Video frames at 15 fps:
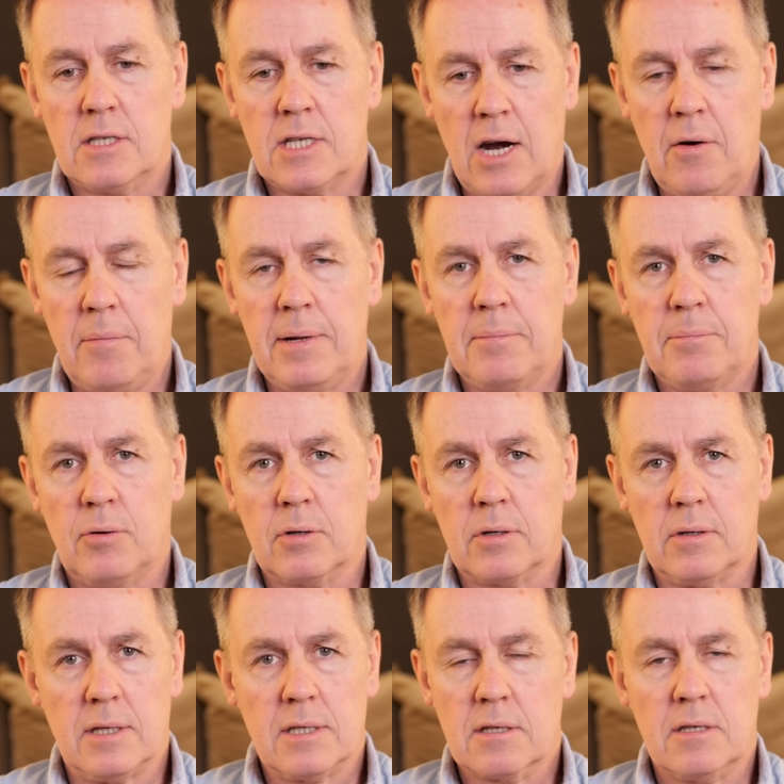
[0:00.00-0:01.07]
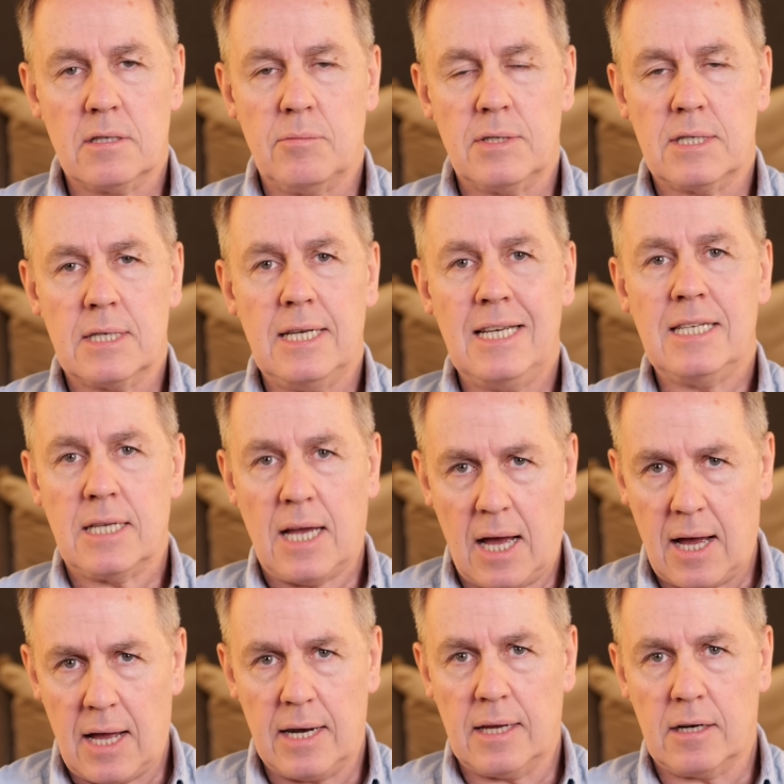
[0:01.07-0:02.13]
terribly important this because it was
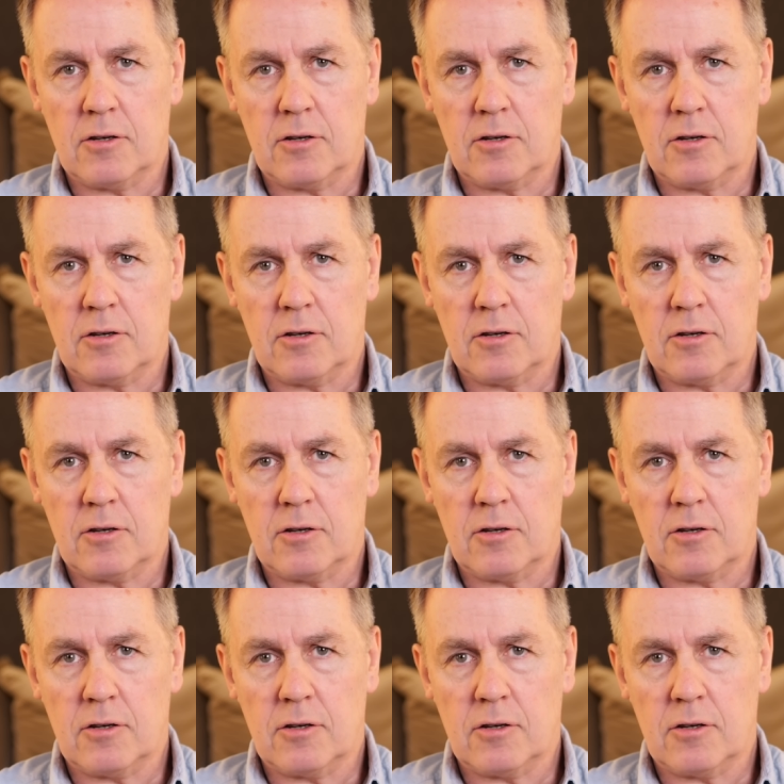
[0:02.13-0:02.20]
entirely